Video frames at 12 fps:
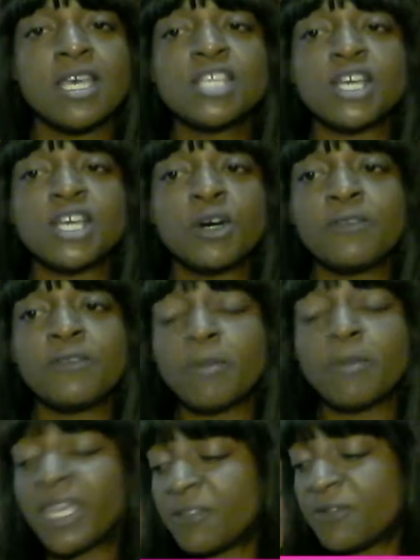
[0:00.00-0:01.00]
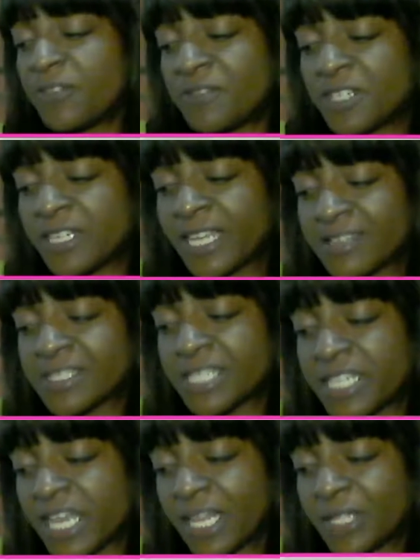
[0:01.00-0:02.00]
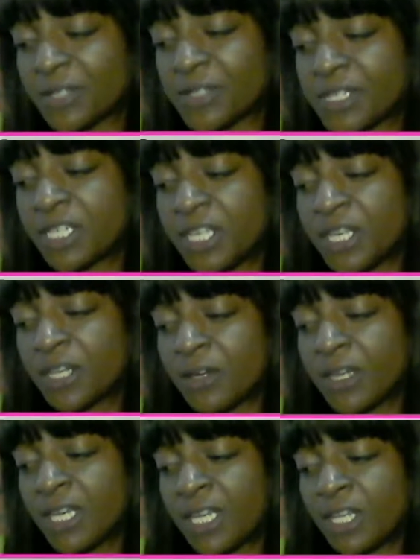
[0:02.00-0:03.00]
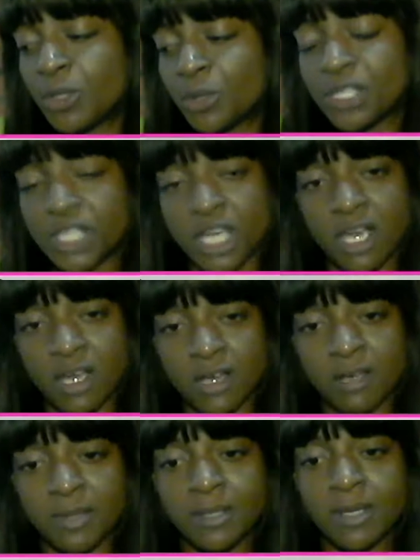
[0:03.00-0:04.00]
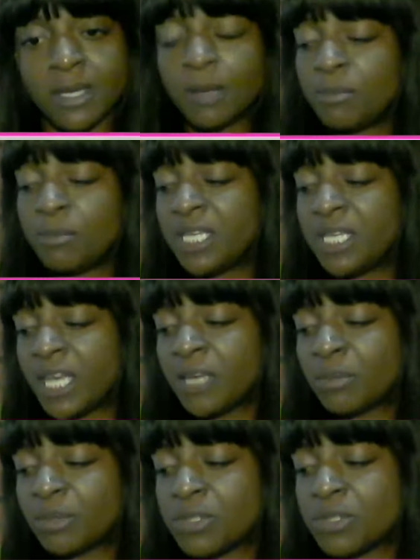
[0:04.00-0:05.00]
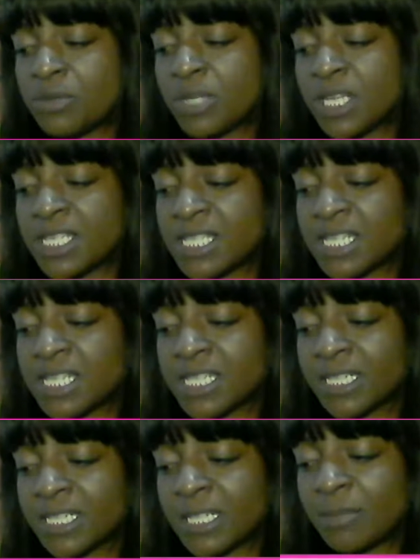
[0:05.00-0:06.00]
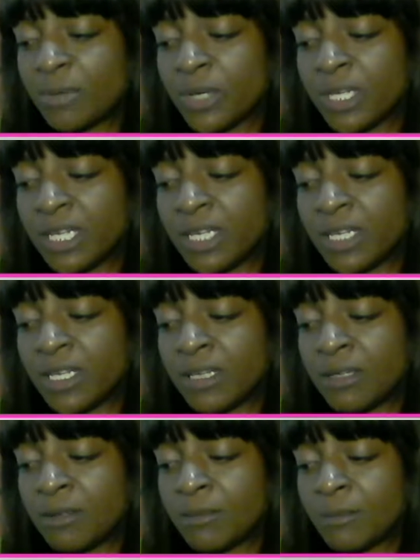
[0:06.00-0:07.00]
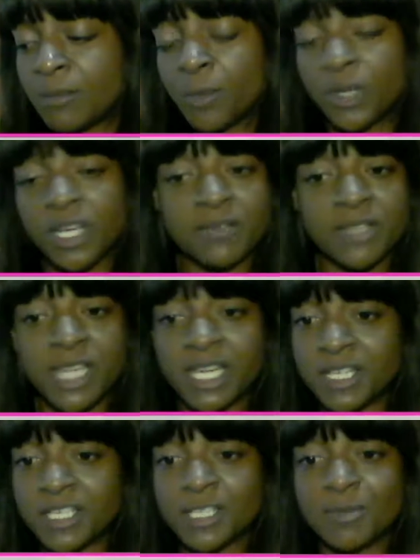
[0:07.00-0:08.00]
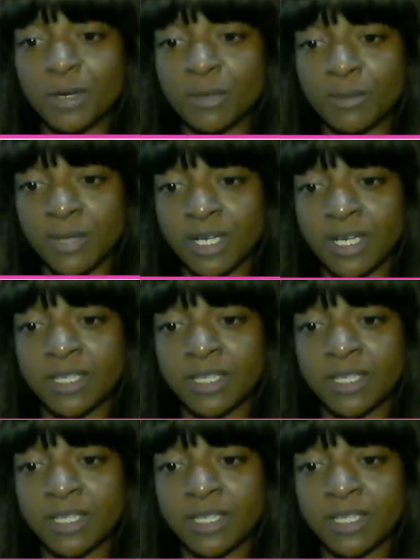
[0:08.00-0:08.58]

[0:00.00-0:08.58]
So if you're making $50,000 a year in your job, be able to consistently bring in whatever that is per month